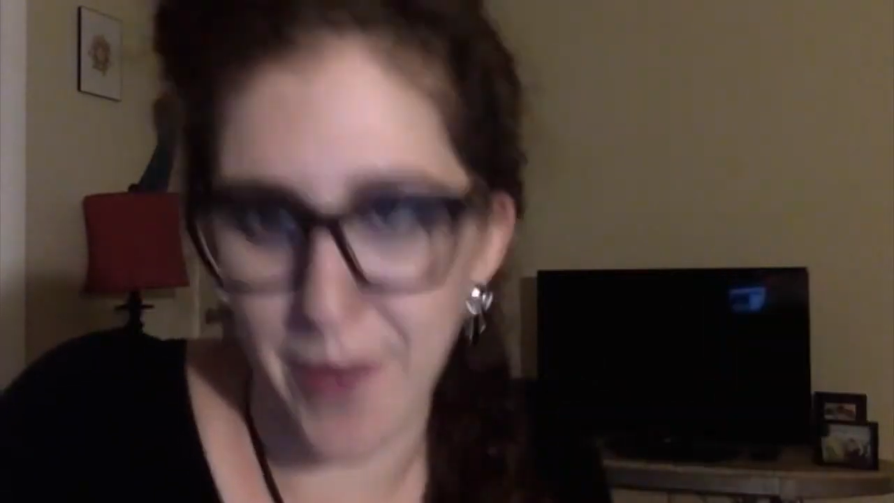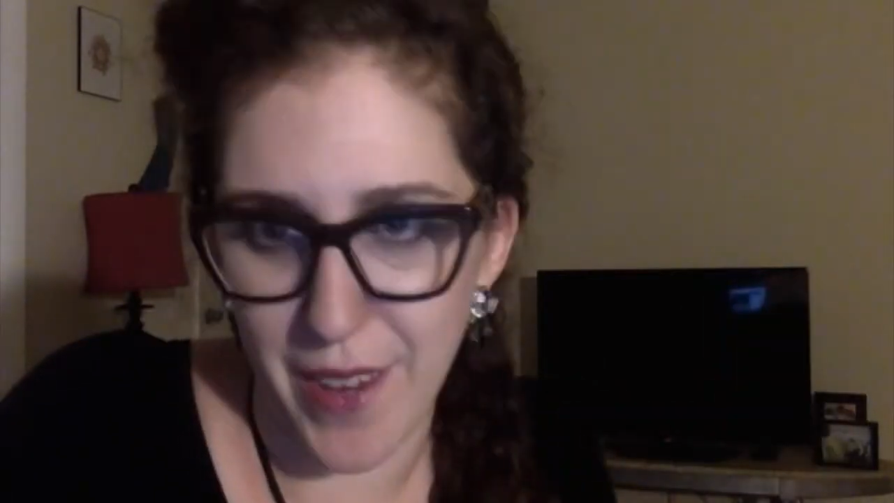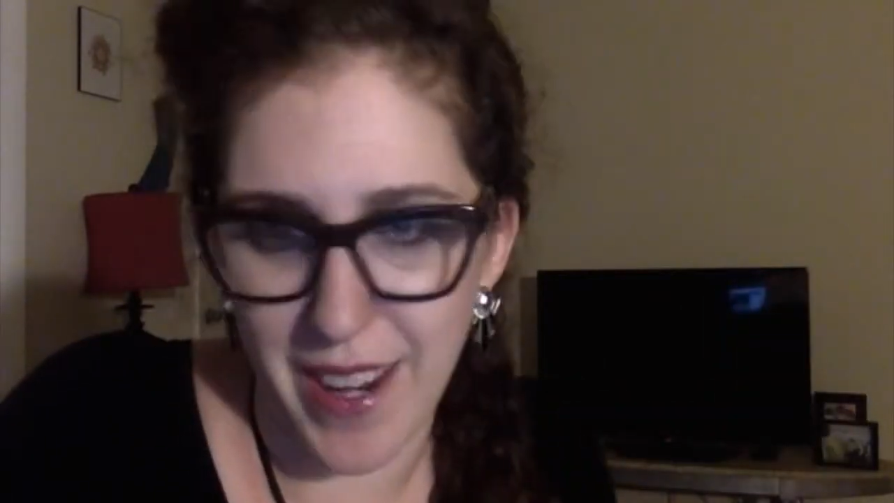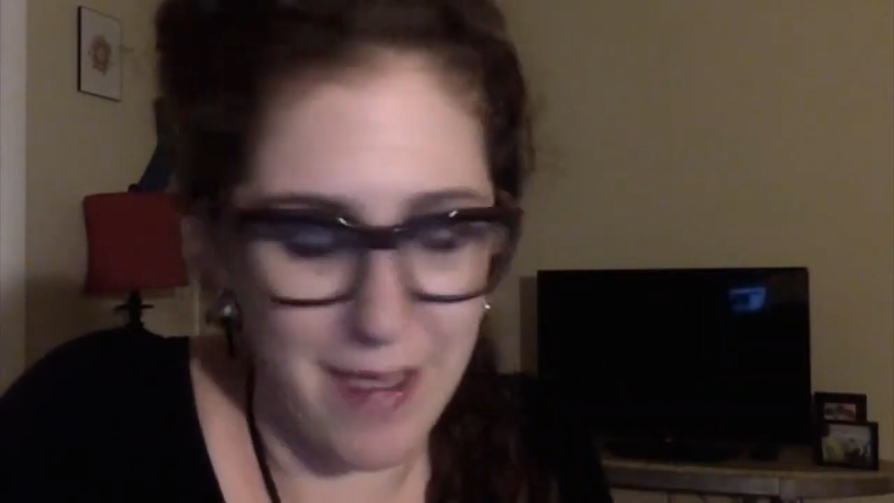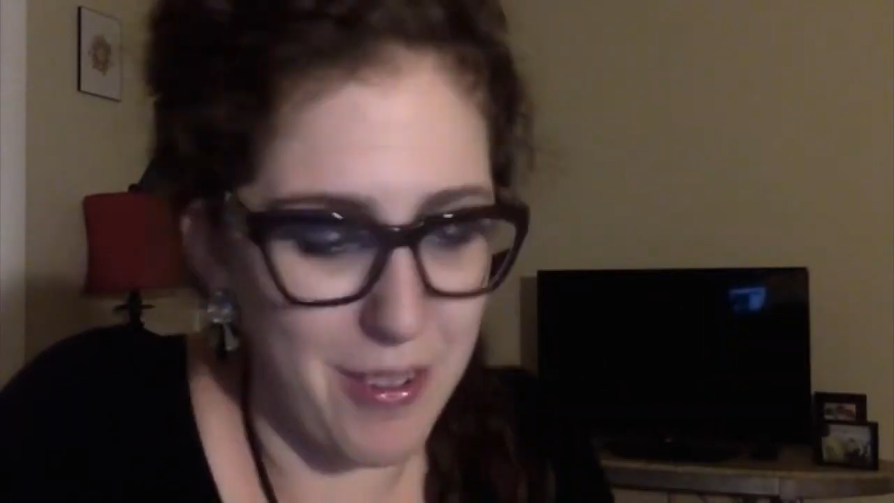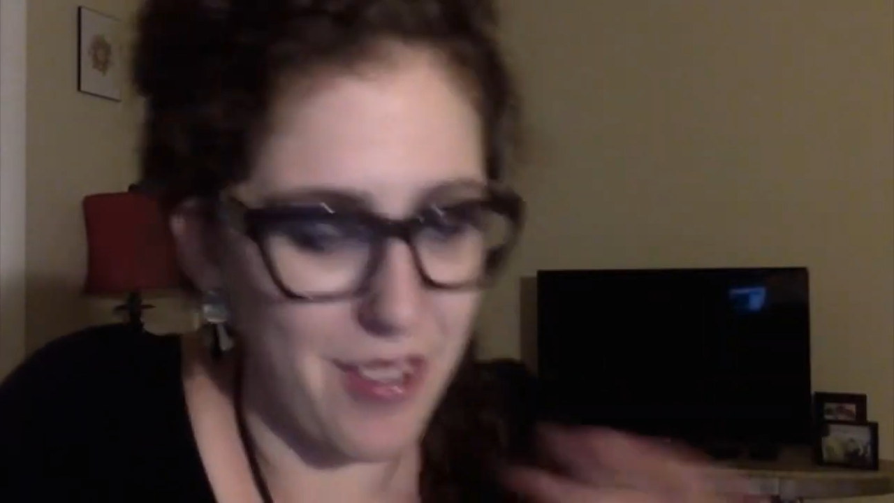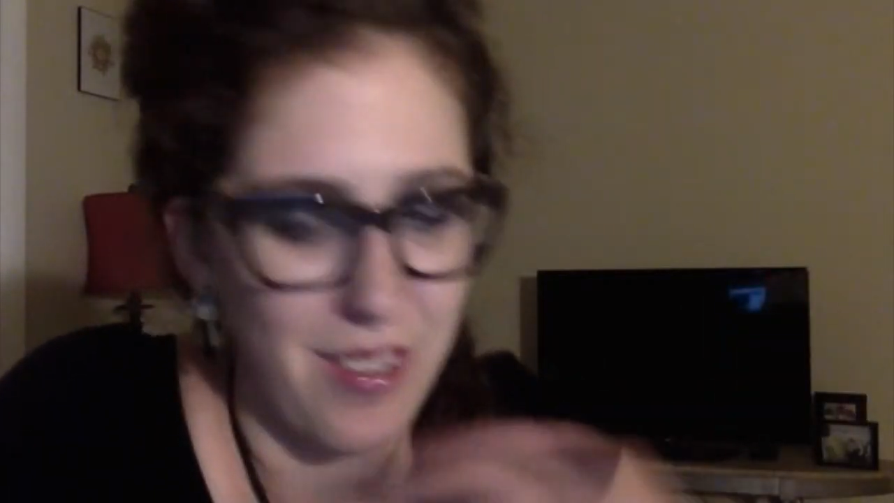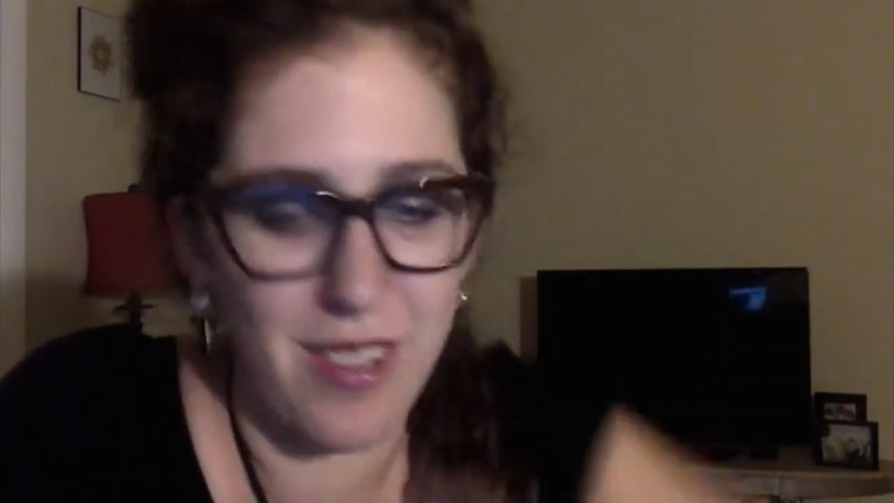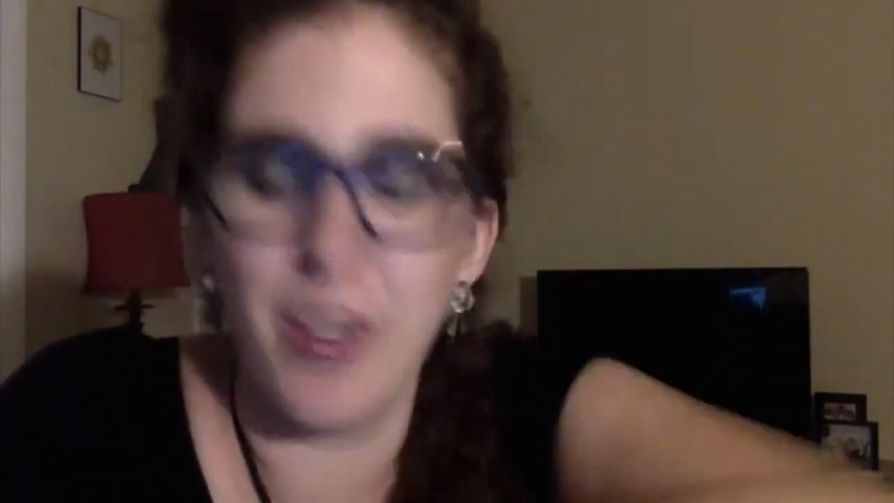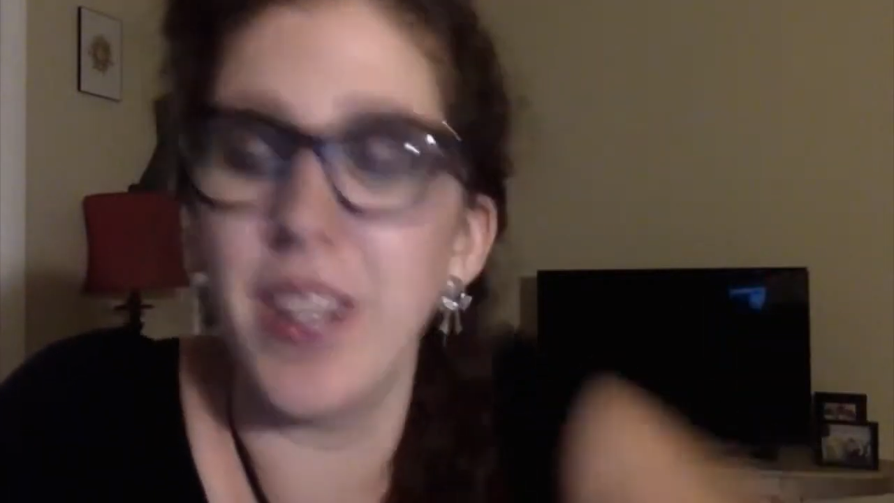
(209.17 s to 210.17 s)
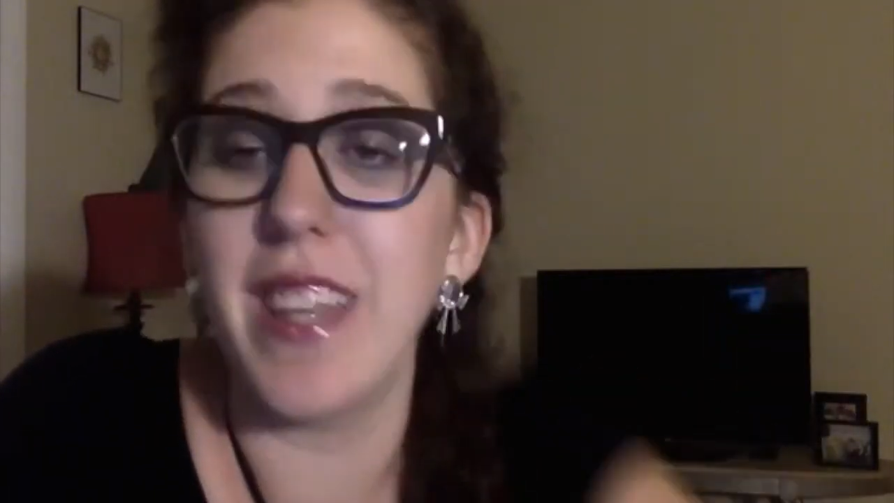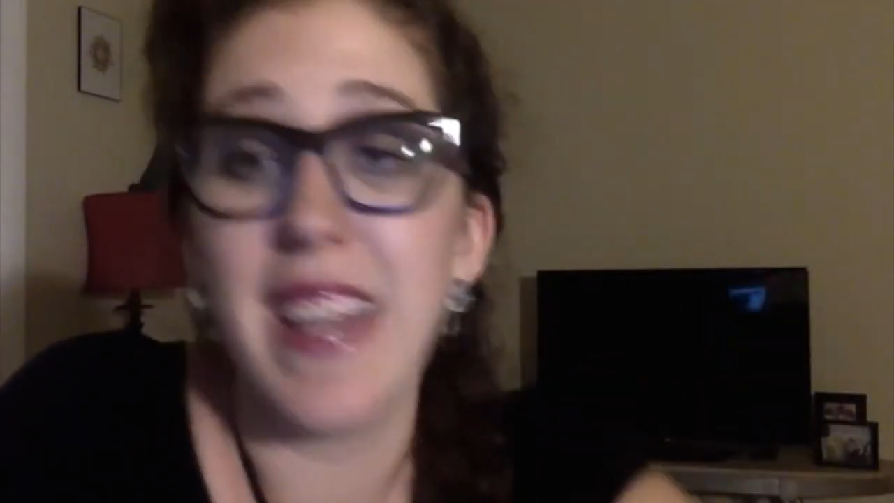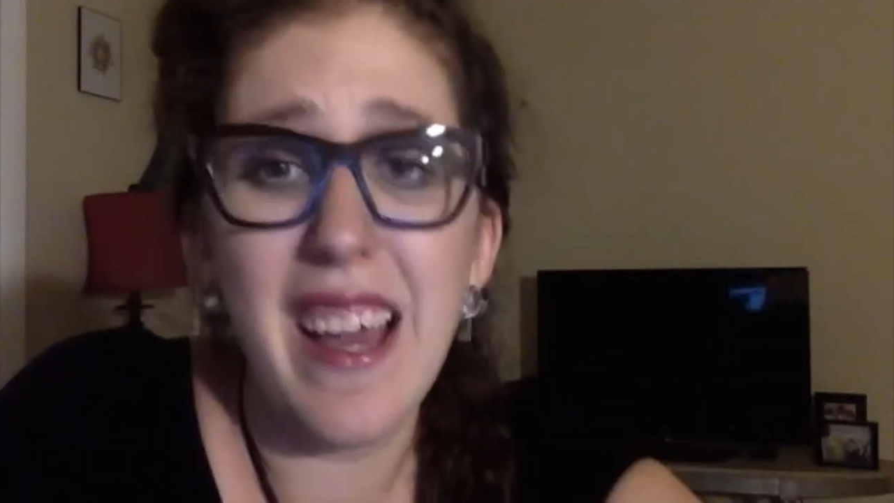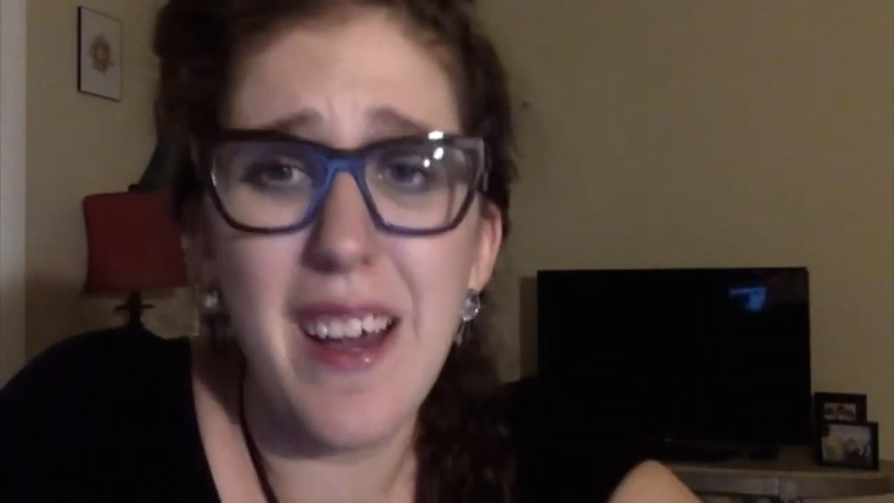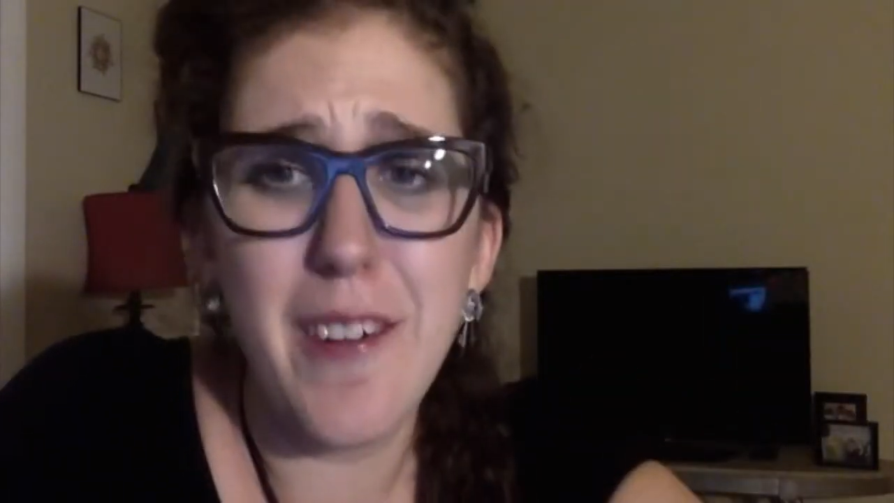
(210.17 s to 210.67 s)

for the night, which is just really